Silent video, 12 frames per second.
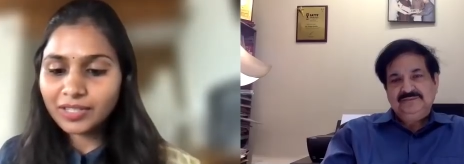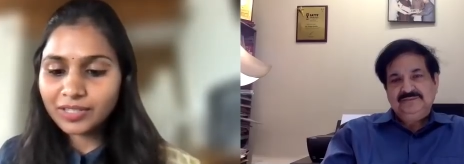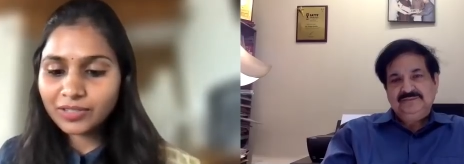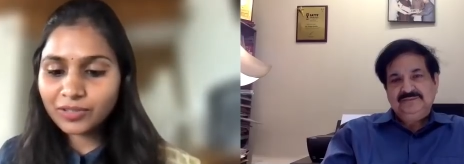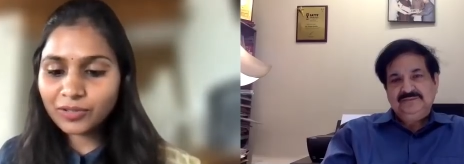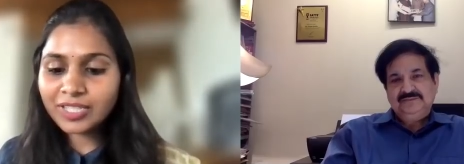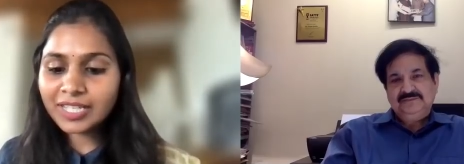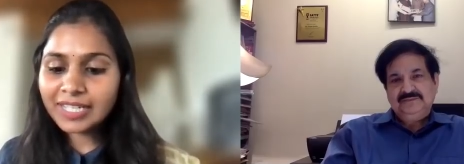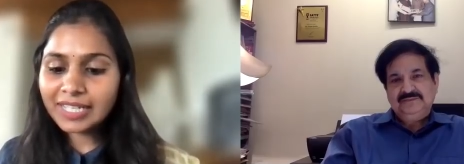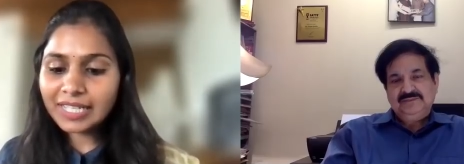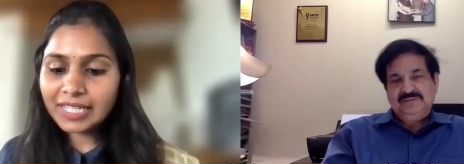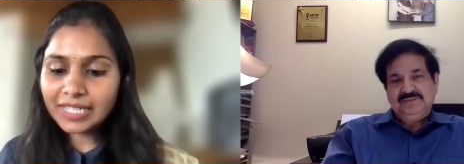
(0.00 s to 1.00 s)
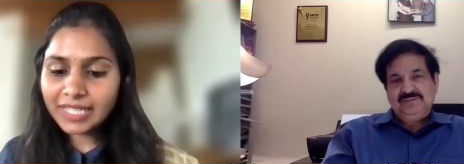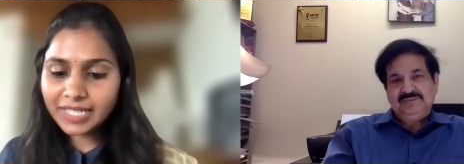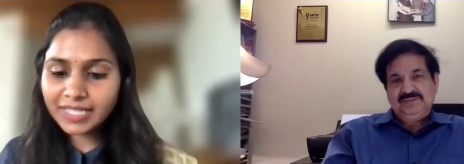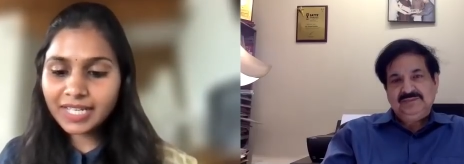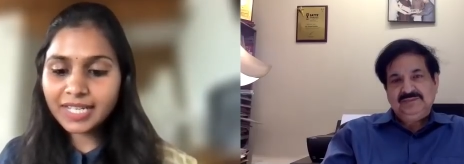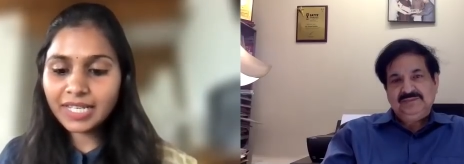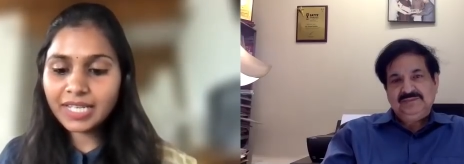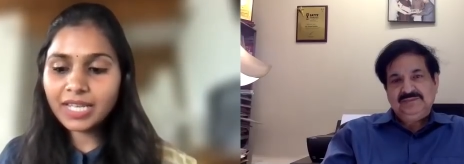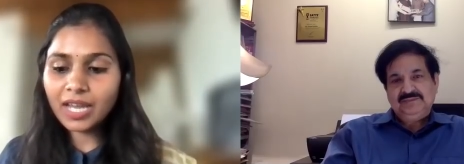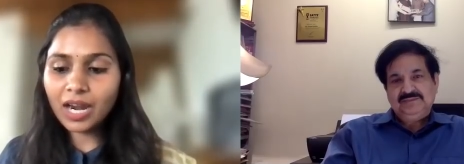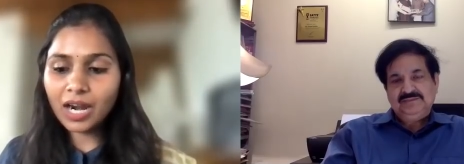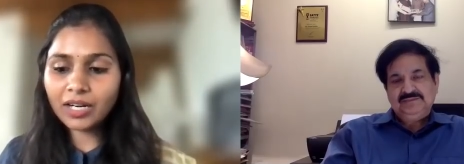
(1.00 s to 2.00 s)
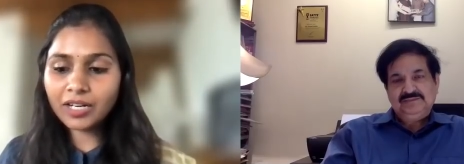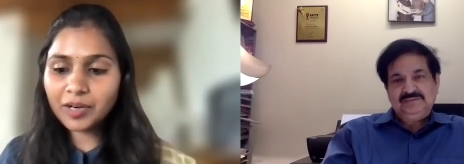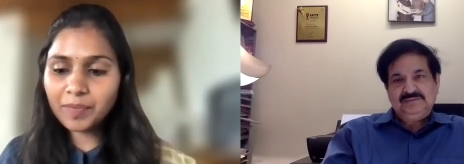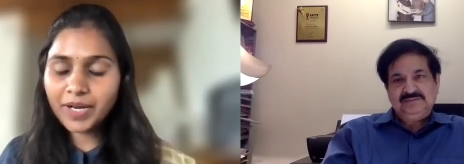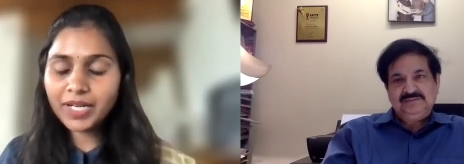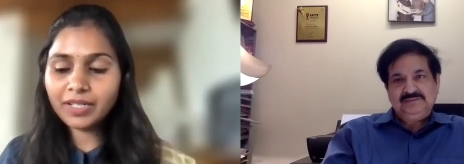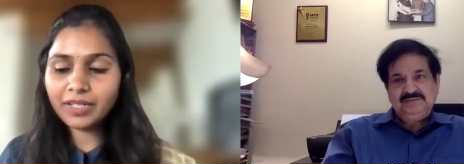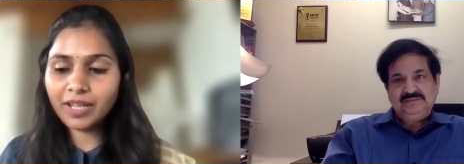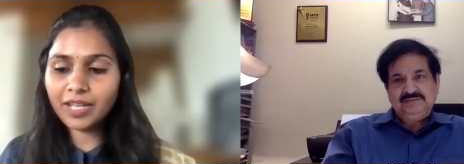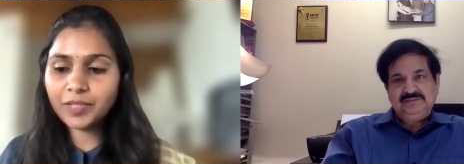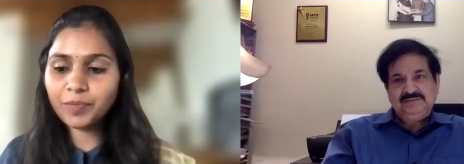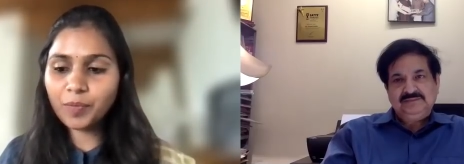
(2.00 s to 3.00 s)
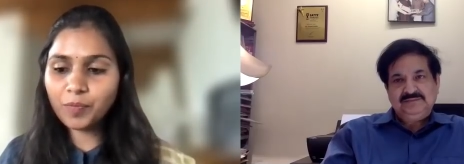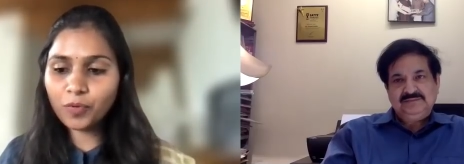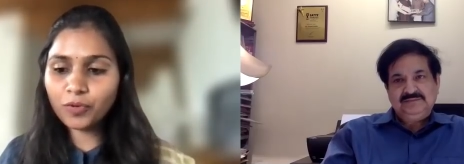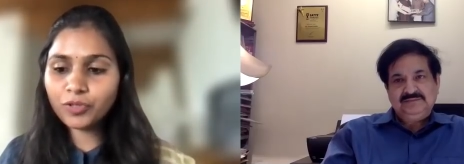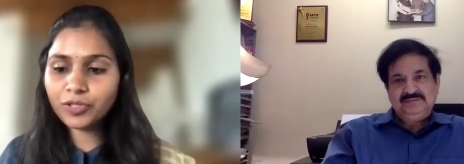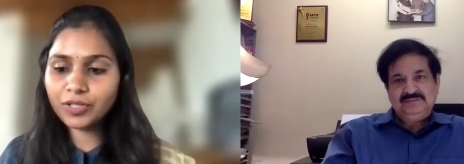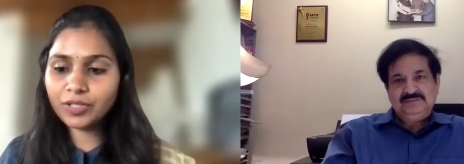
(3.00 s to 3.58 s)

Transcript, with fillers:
Speaker 1: So, sir, recently our government has proposed